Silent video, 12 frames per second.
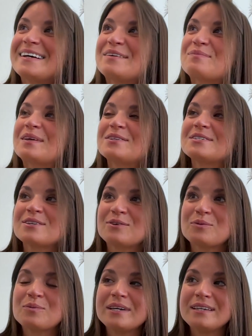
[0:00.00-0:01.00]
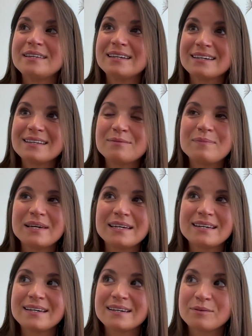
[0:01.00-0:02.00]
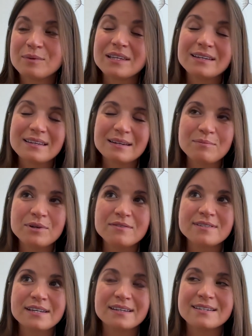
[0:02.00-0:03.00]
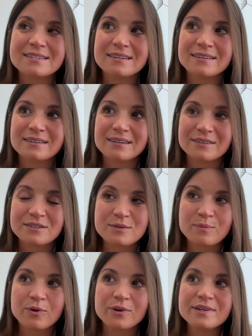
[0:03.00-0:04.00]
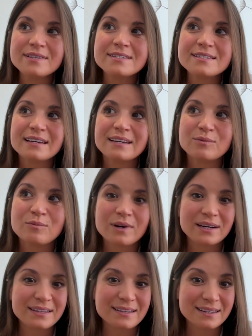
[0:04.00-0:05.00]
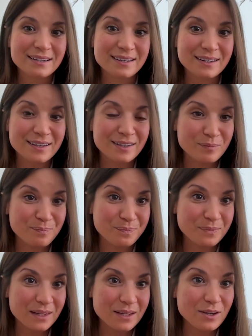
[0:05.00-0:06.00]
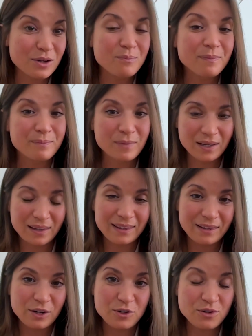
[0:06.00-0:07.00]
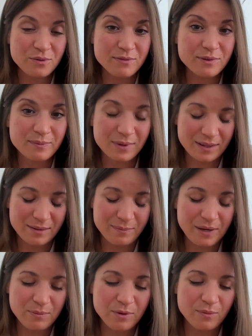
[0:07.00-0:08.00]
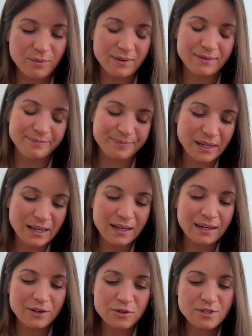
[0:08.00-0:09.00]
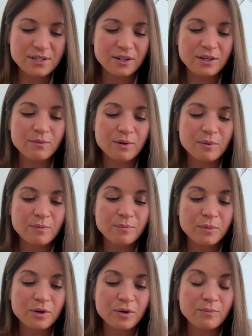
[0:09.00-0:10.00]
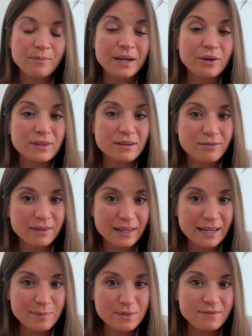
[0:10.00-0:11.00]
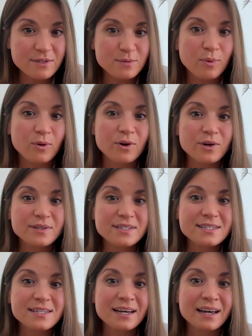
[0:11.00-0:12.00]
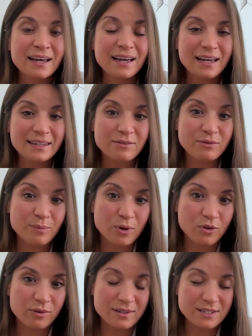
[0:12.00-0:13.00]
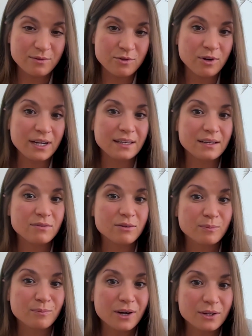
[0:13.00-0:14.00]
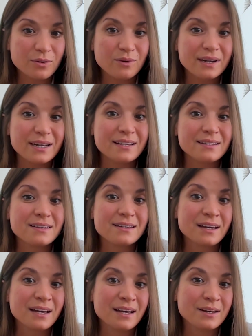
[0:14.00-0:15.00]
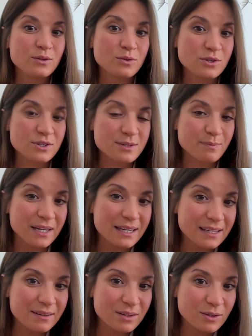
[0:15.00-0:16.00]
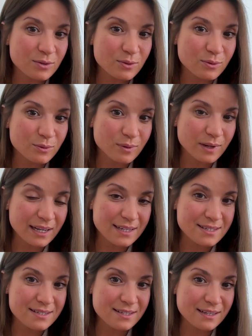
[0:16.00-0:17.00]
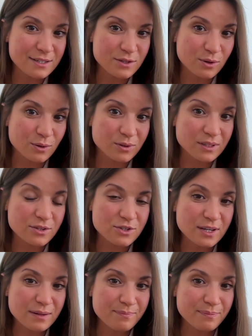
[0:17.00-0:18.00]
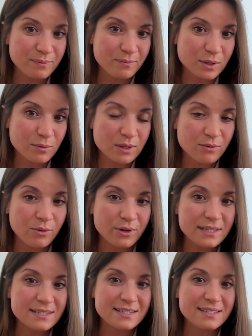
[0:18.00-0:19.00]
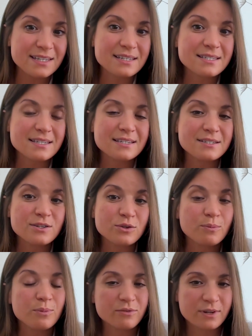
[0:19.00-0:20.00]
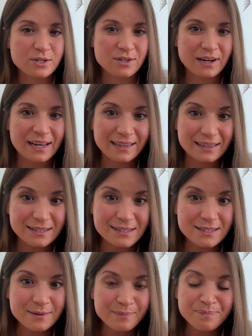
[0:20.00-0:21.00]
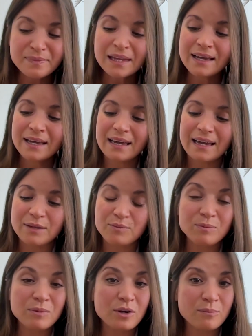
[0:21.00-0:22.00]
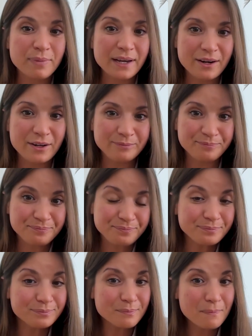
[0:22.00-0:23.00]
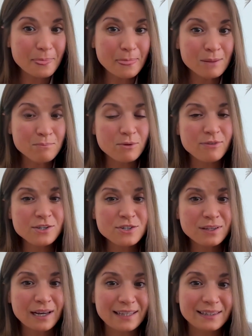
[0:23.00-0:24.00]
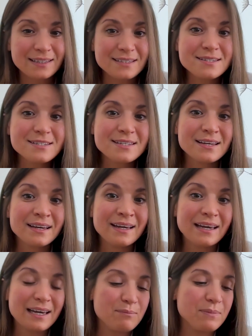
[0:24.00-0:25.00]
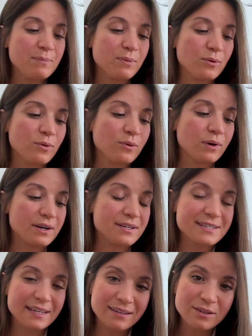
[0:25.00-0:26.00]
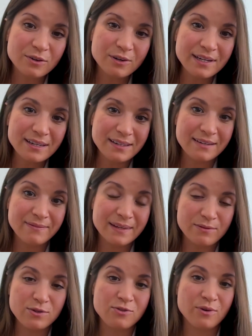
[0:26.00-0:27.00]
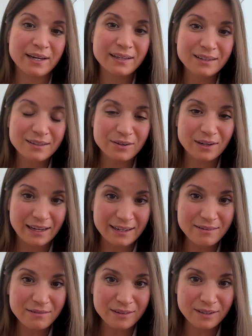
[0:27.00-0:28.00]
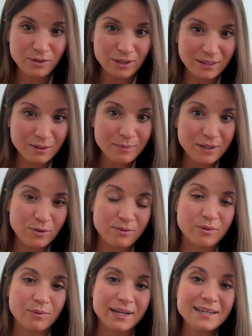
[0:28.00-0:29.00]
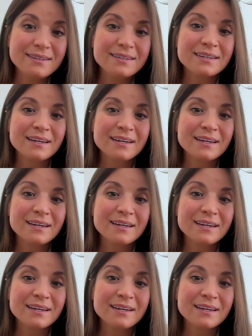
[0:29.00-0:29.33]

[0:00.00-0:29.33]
um, so we did a big, we did a number of studies on on sports, and one um, com- uh, larger review, uh, paper, um, larger study where we compared different types of sports and different profiles of training, from moderate to just beginning to exercise or go to the gym between 40s and 60s to professional athletes. And when we compare professional athletes and people who are sedentary and they've never trained in their life and they're a little bit overweight.